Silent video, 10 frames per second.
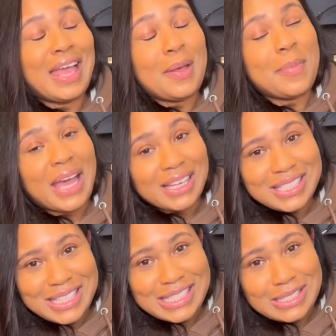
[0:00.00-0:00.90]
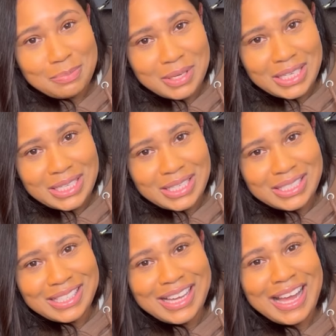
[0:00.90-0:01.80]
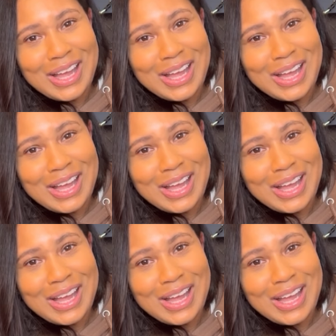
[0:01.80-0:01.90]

Back to the Speedy, I